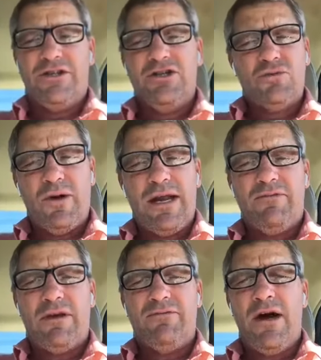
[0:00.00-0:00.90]
Dear sweet
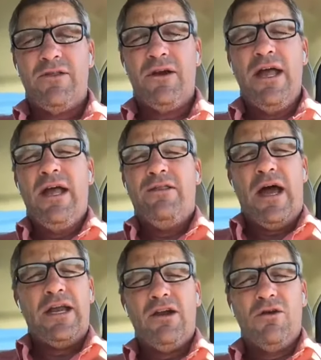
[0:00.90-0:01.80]
Heavenly Father,
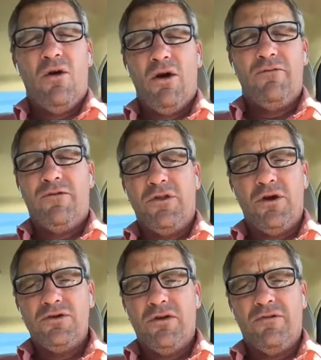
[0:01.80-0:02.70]
thank you, Lord, for
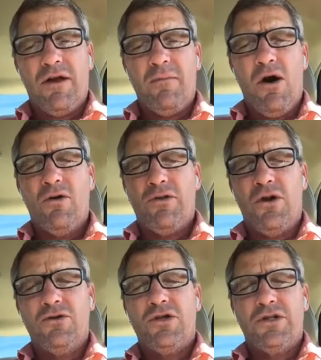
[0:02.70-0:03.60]
those that have come on and
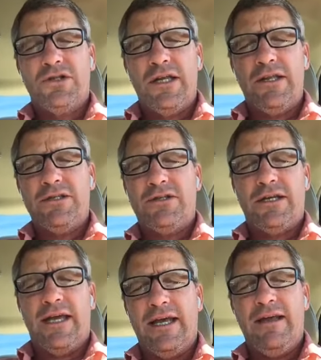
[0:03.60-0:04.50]
those that will see this
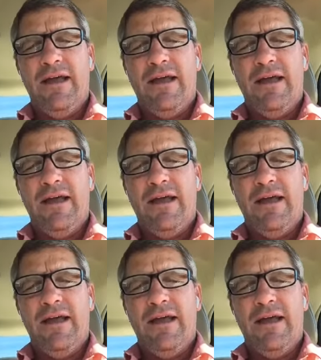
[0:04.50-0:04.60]
today.